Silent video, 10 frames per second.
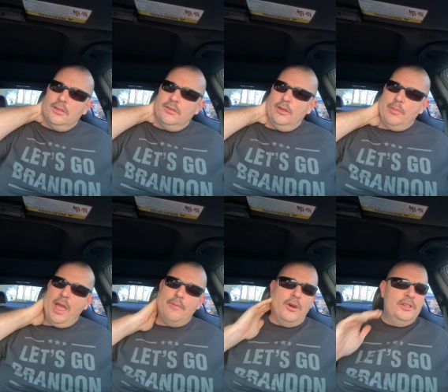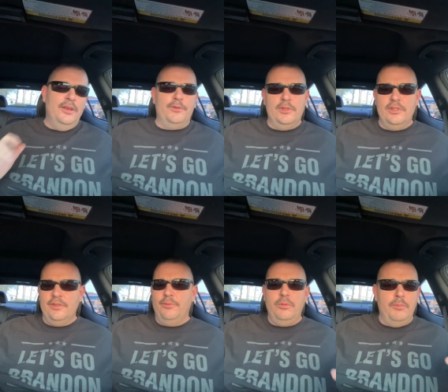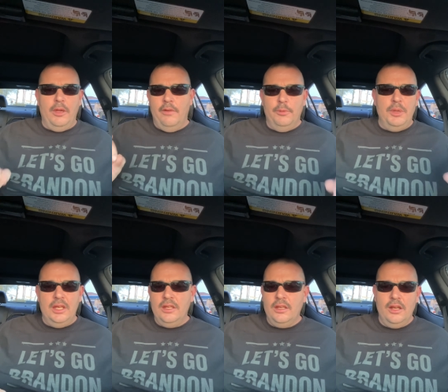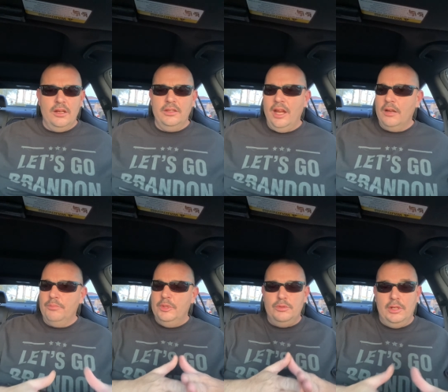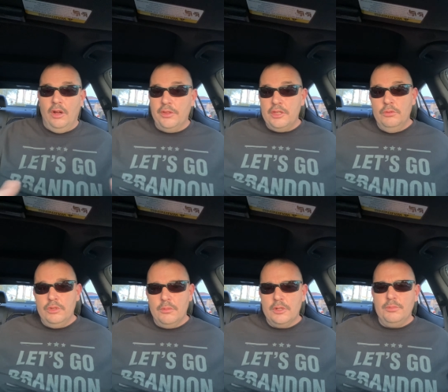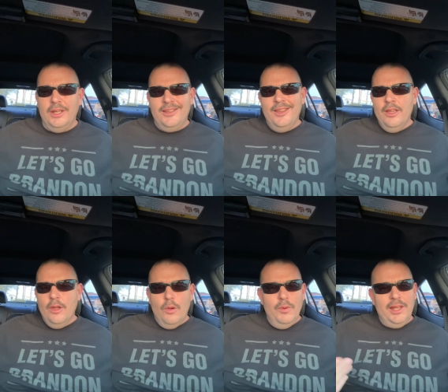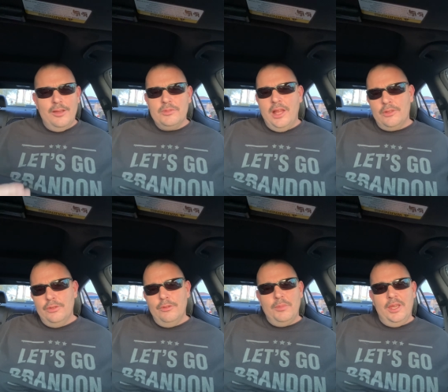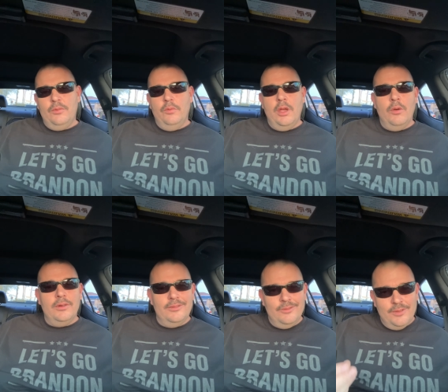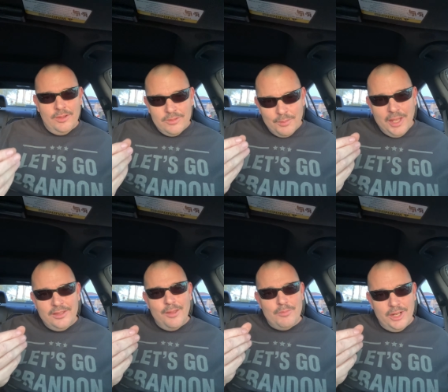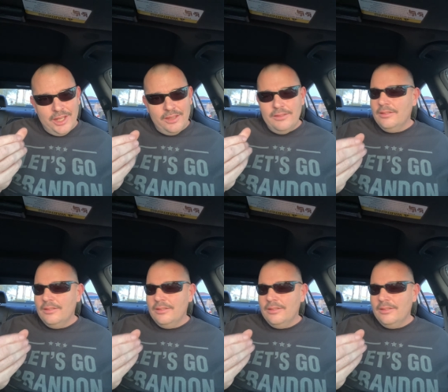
We may have our differences of, of opinion here and there between all the YouTubers, but when it comes down to it, man, we all want, we all want to make that money.